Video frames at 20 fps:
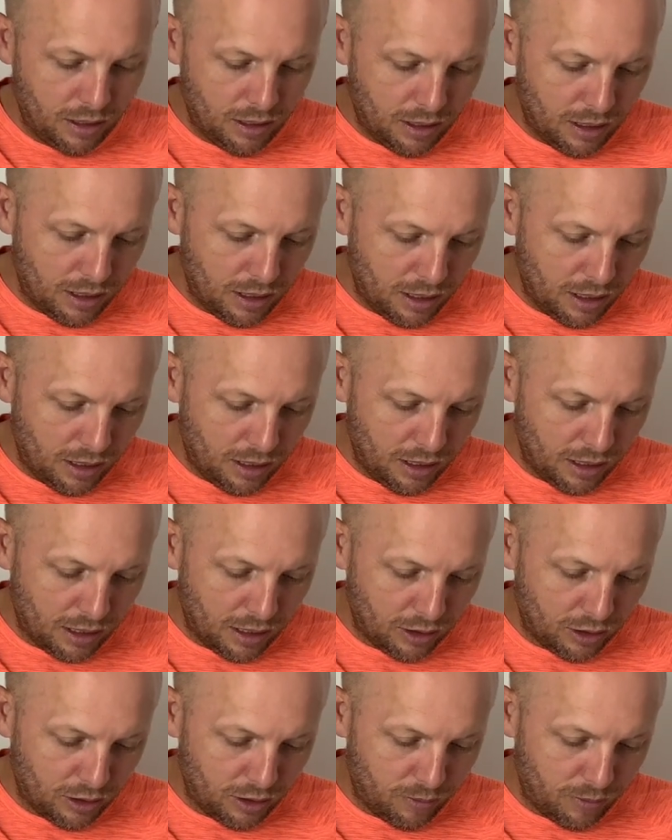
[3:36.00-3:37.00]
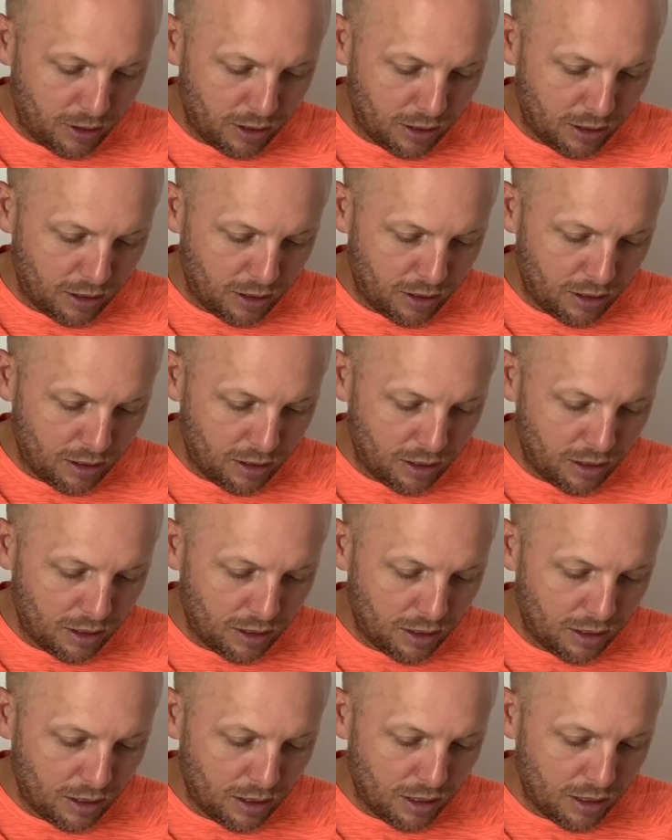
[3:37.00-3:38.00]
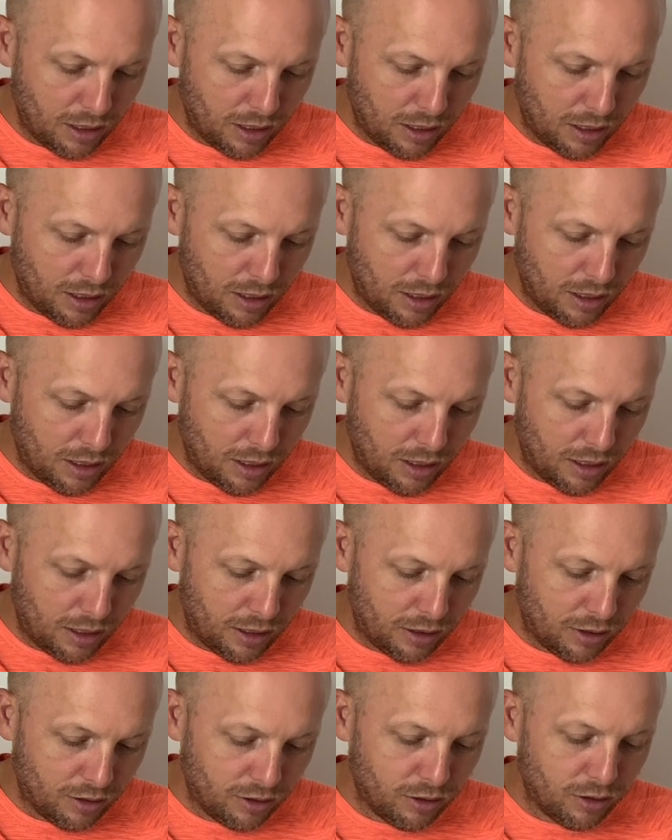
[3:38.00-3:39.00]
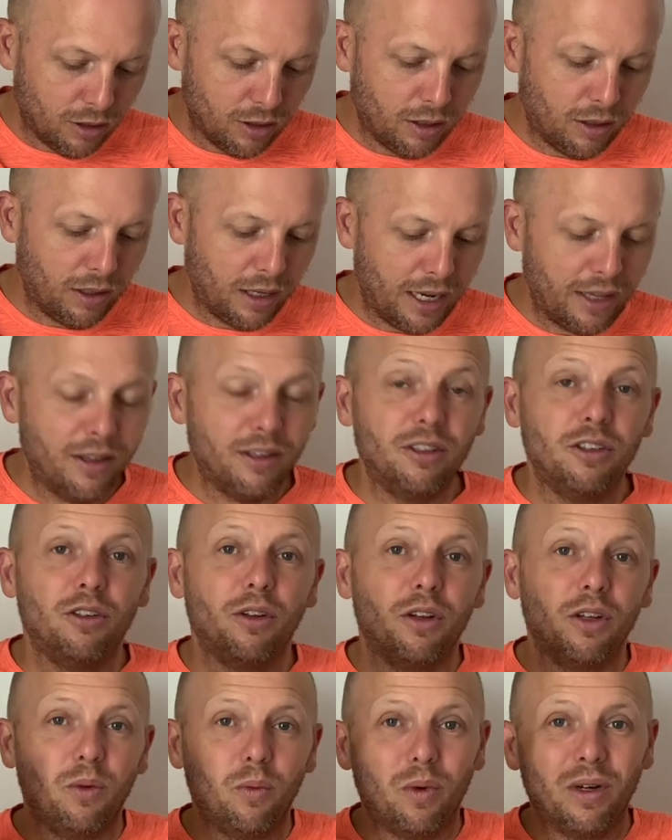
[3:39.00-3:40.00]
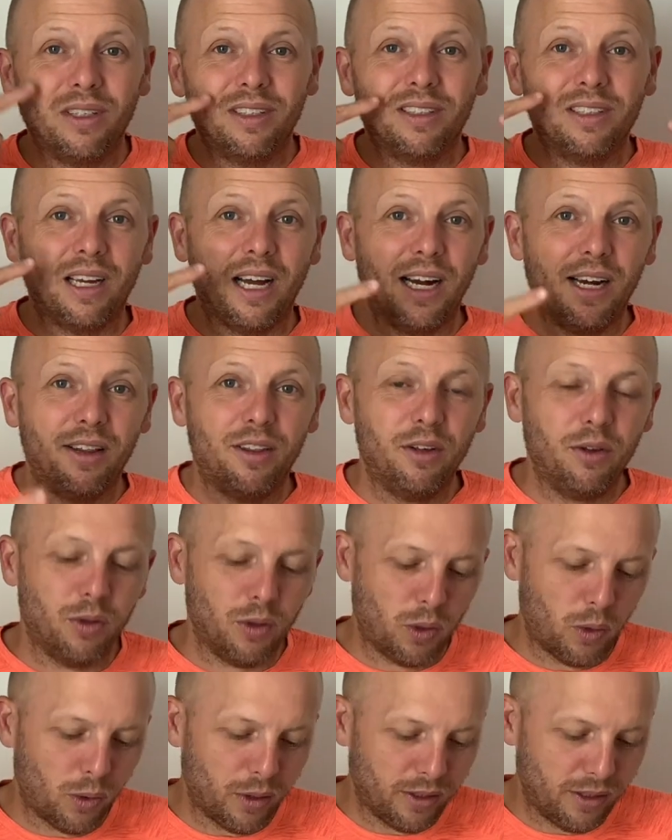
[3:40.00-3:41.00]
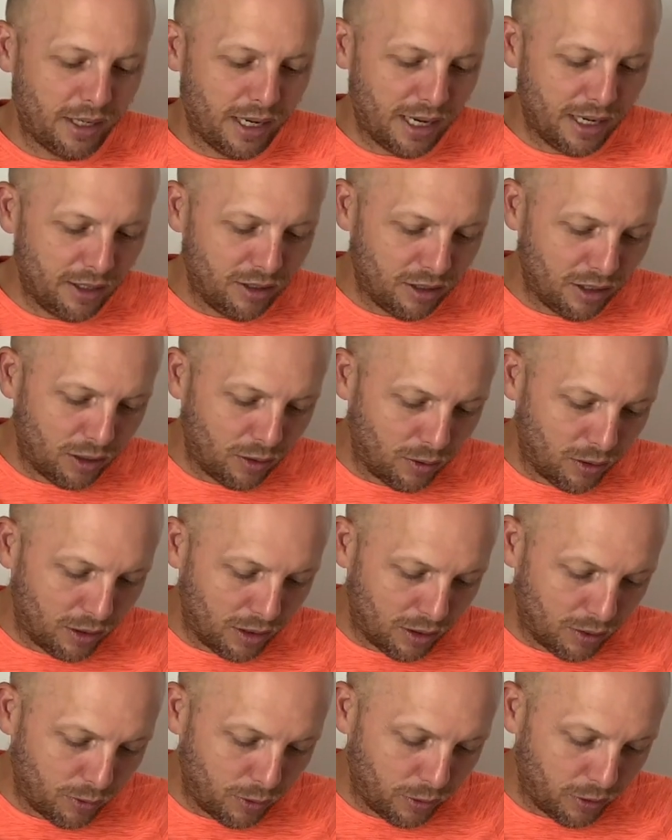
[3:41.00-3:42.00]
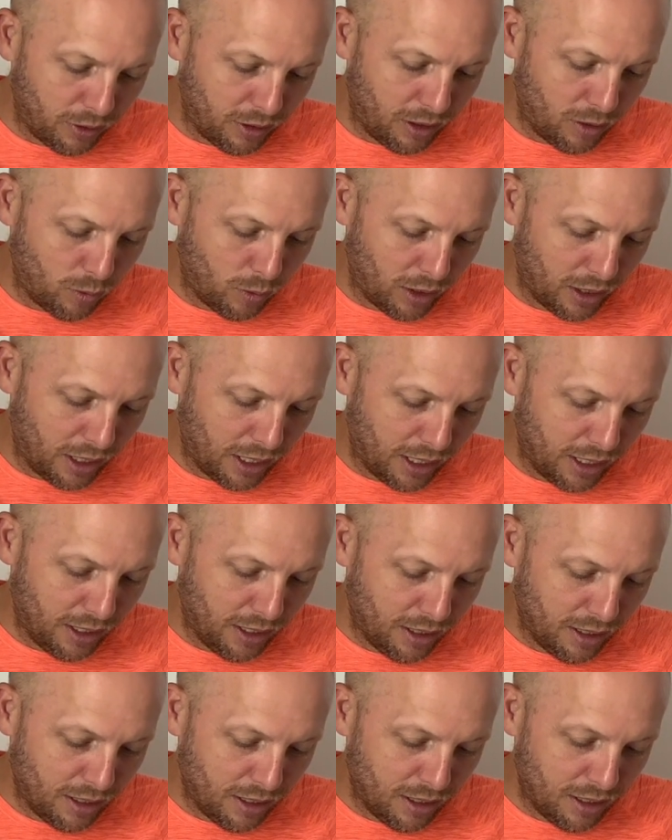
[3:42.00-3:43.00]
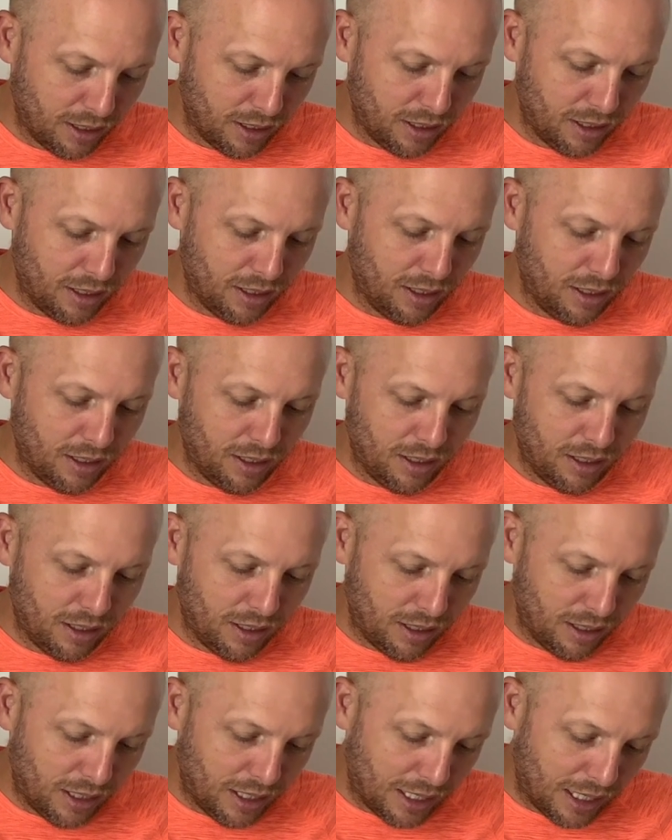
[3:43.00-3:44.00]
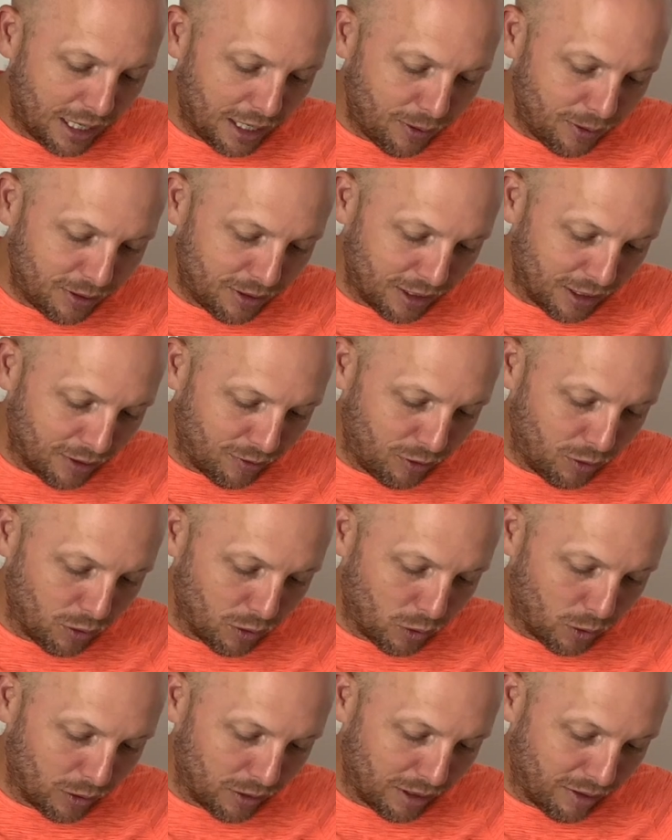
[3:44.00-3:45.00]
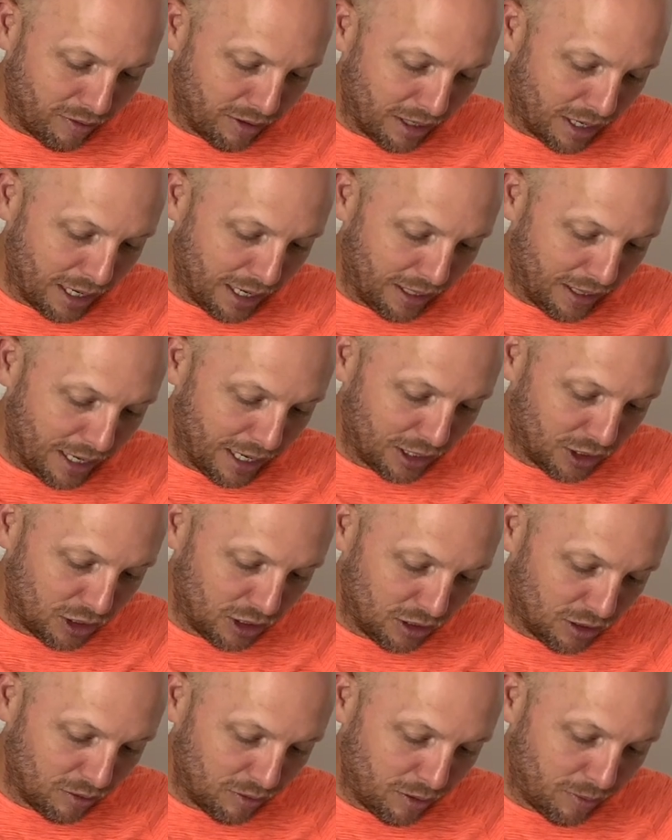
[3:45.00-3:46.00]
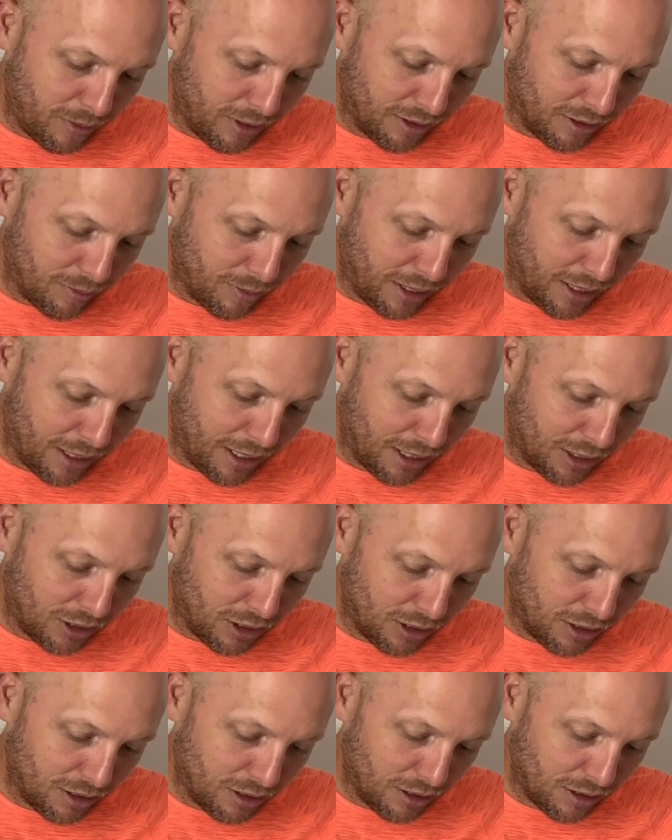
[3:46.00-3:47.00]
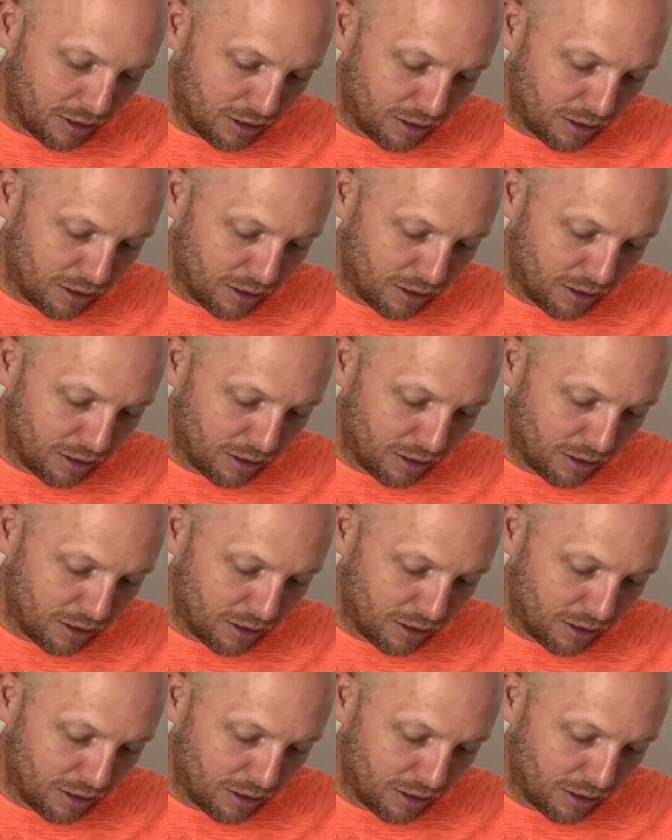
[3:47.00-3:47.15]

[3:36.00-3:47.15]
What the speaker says: I think I'll just make a circle eye. This is only one side of the unicorn's head, so we only need one eye. And I always think of unicorns having eyelashes, so I'm going to make some eyelashes.